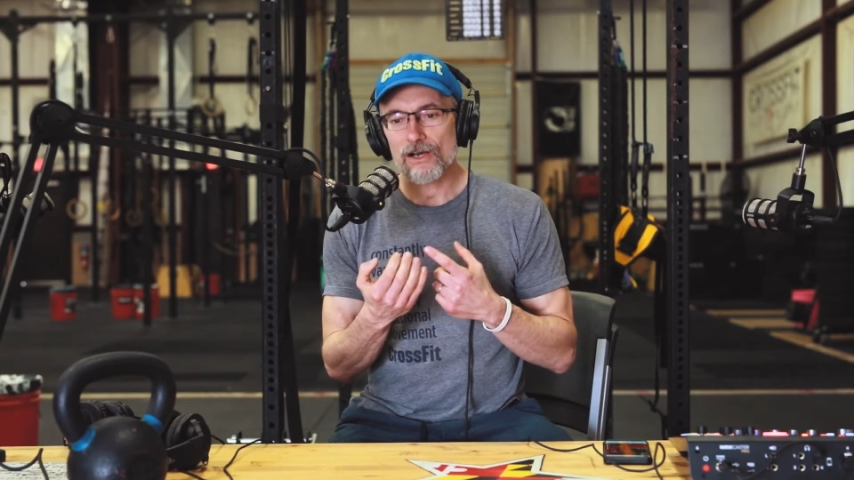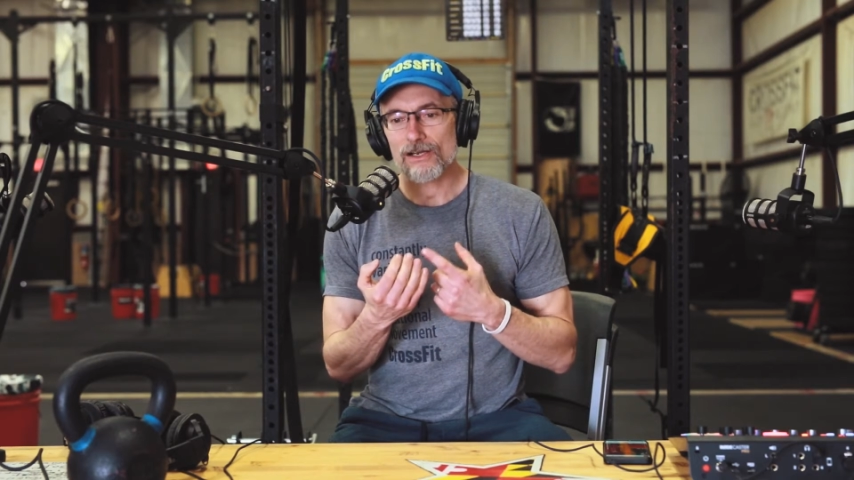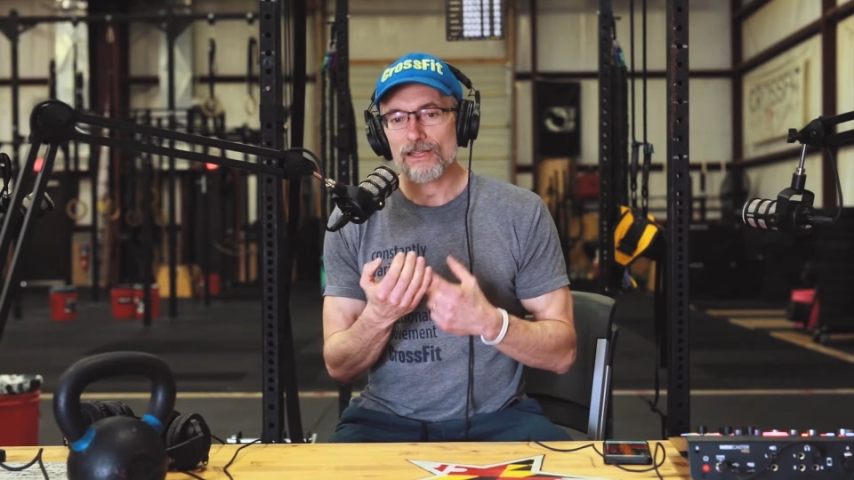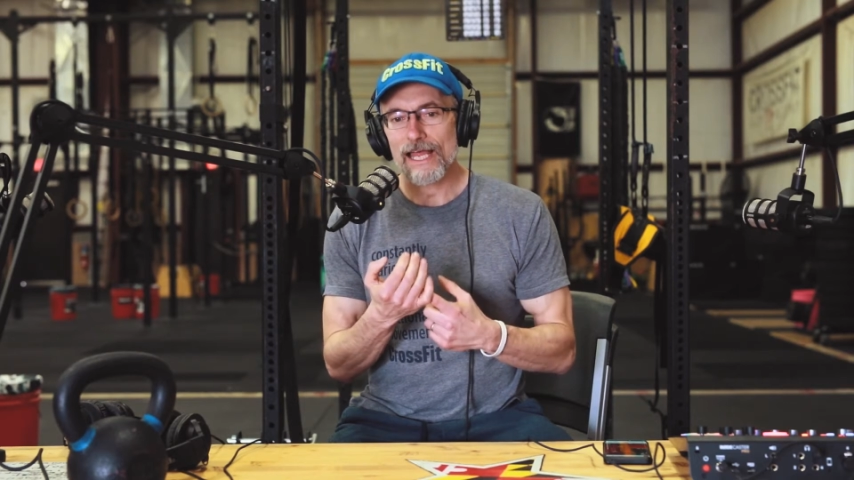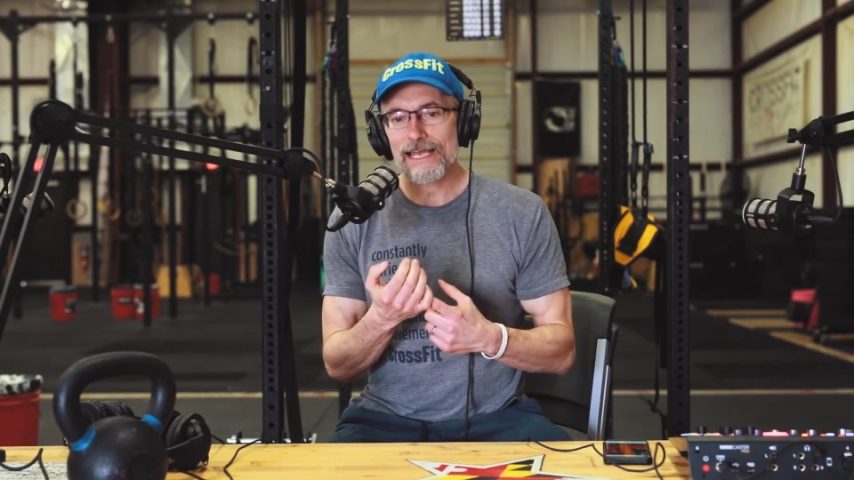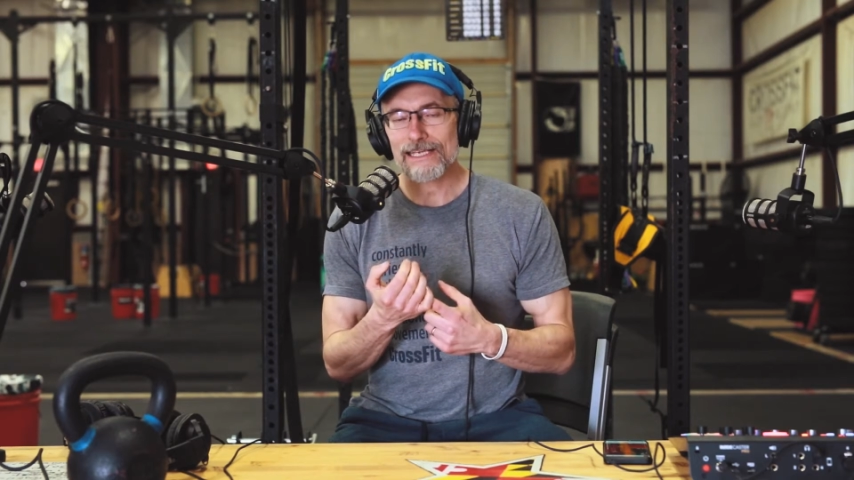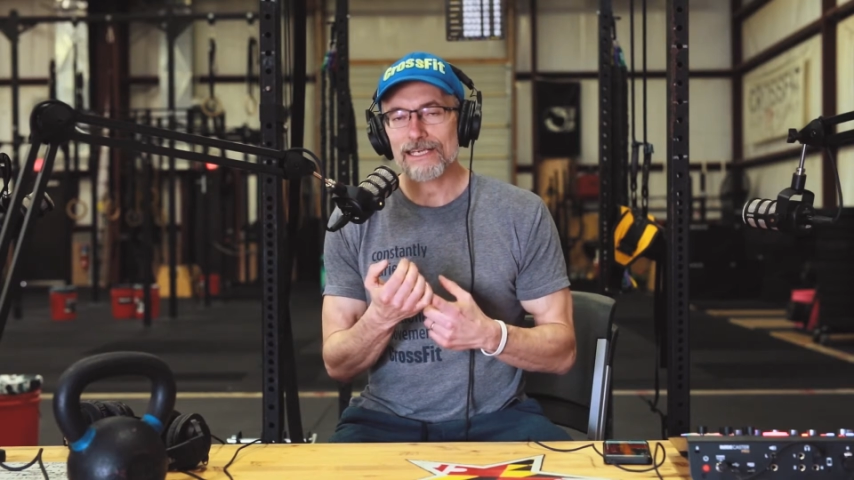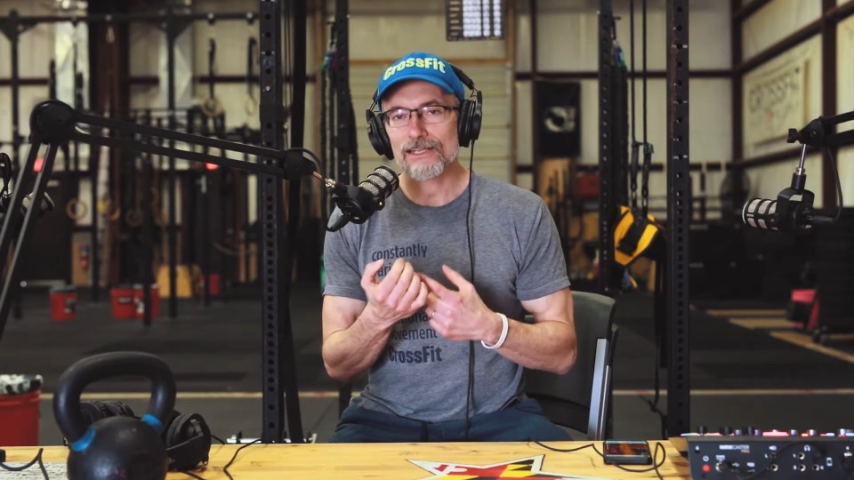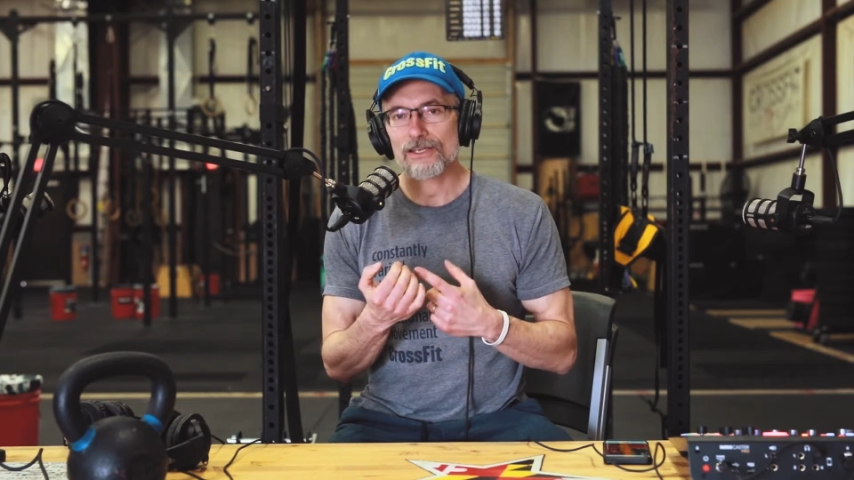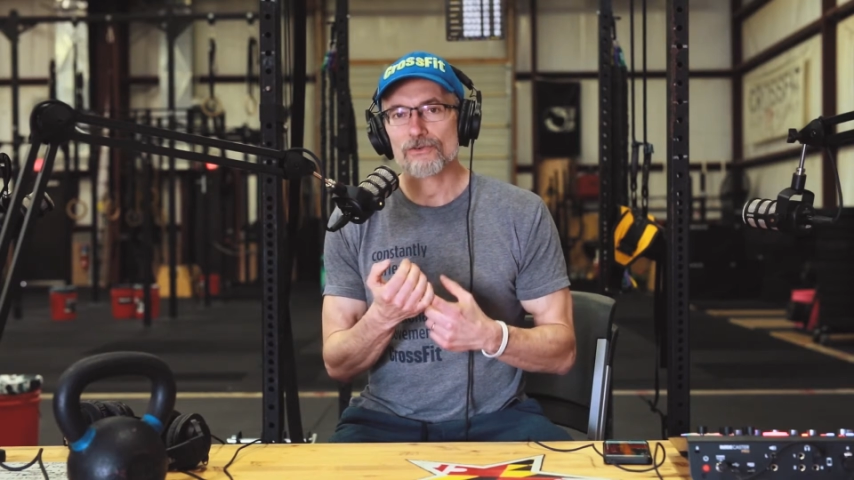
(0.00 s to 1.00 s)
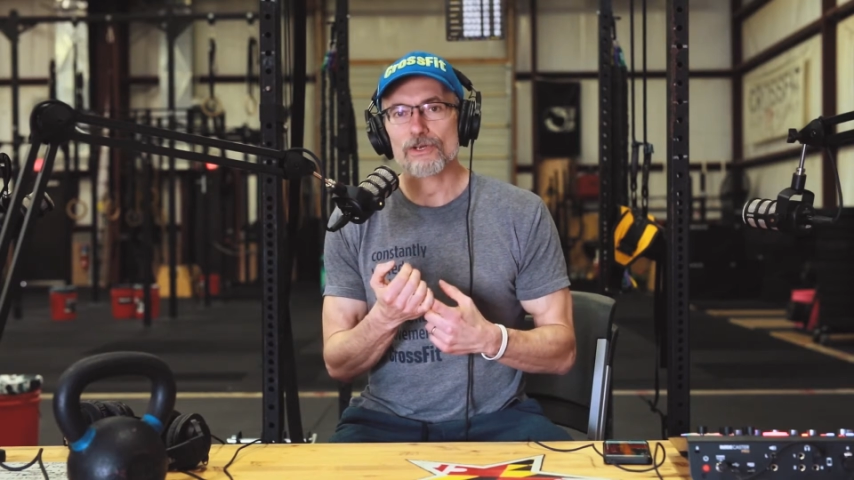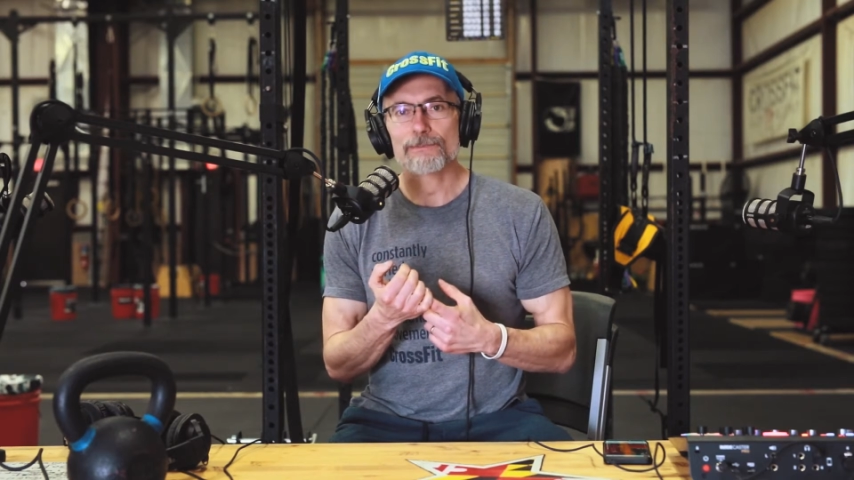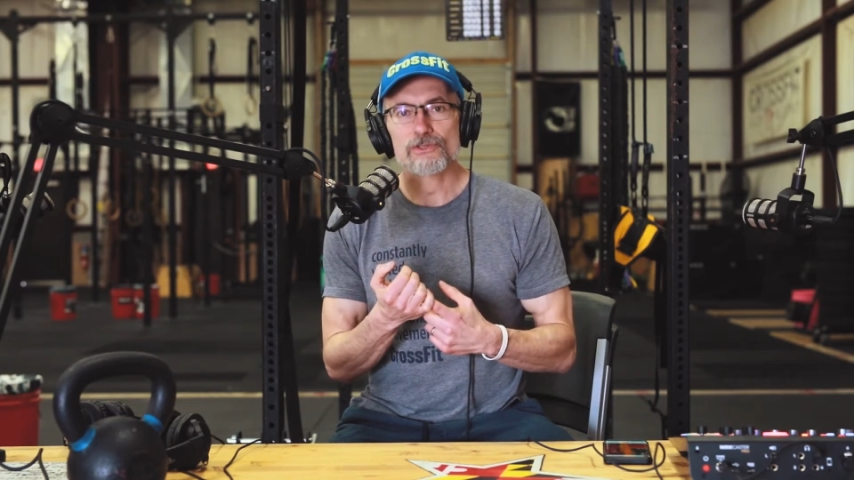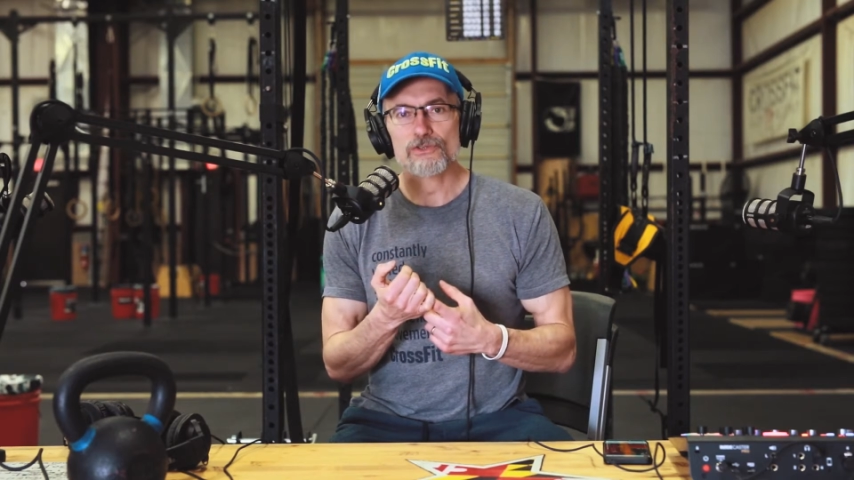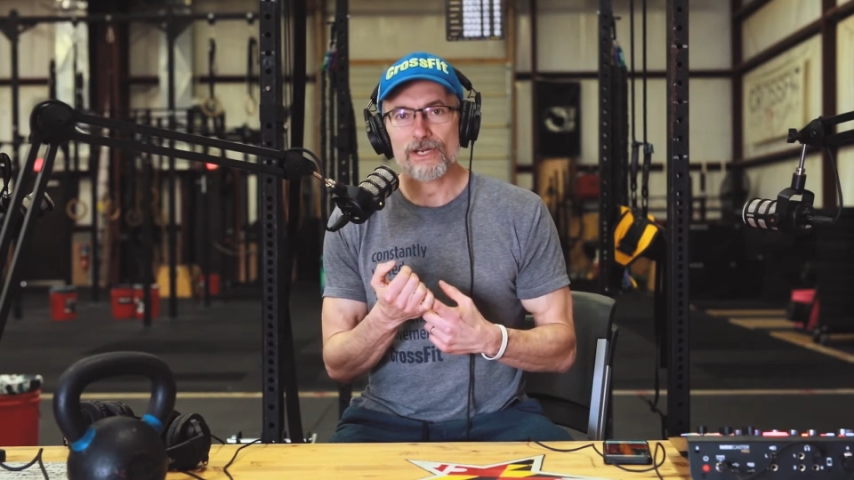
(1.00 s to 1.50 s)
are lacking the
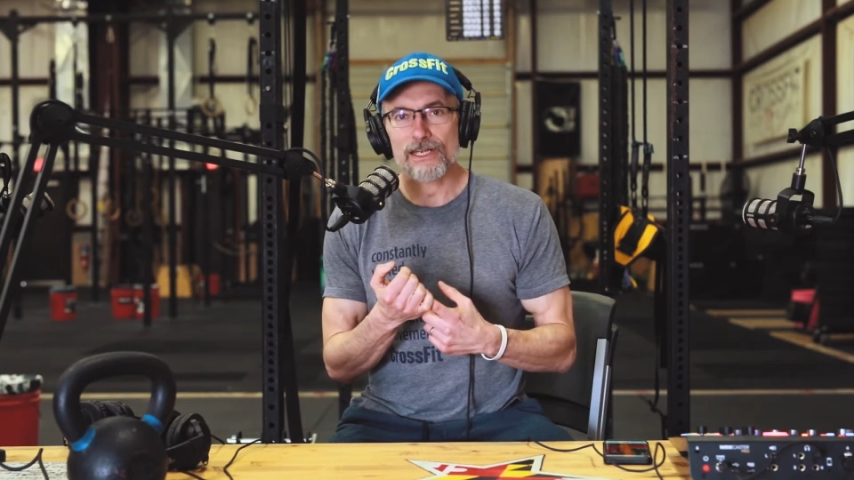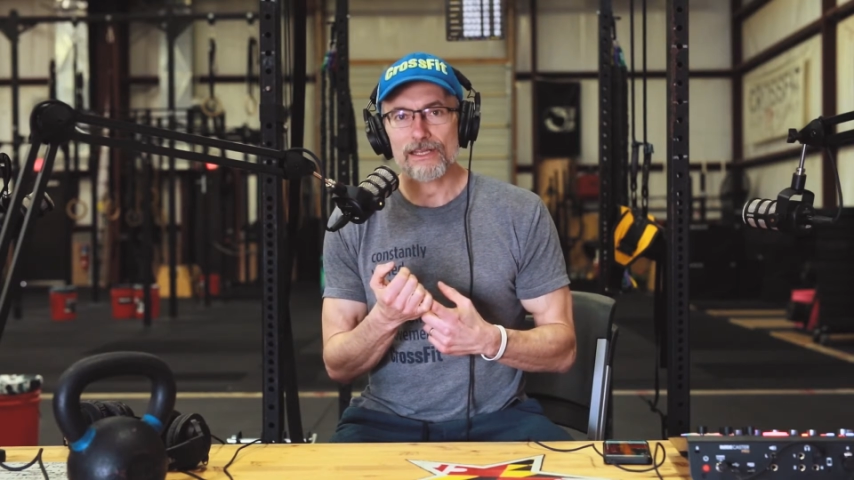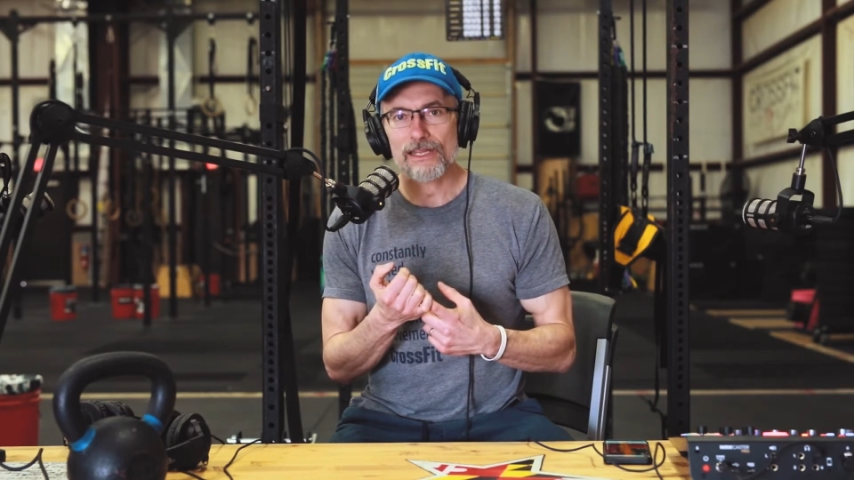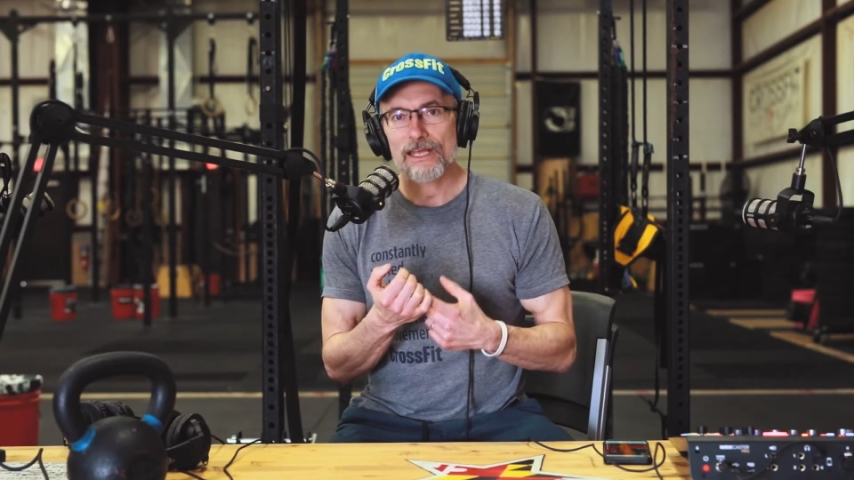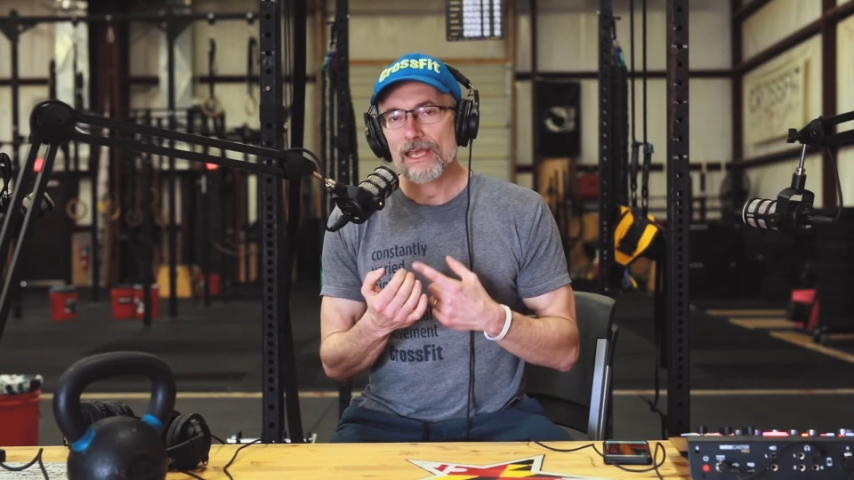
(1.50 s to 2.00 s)
grip strength